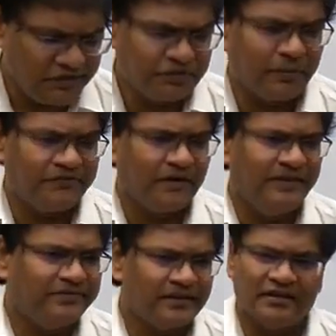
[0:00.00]

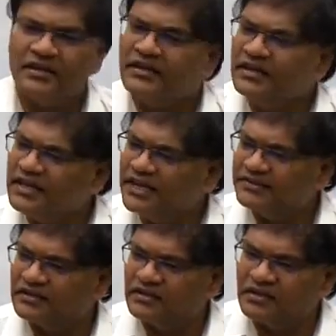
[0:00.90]
performance is
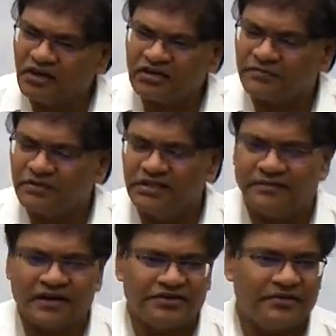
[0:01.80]
not up to the
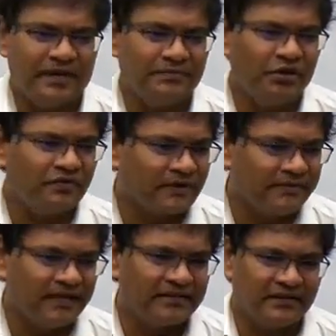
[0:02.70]
mark should be removed from
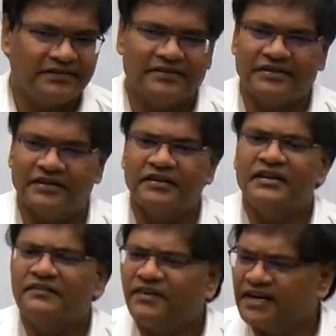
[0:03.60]
their services
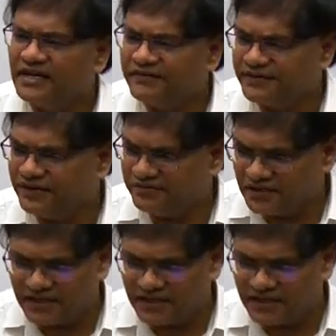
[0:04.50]
for inefficiency.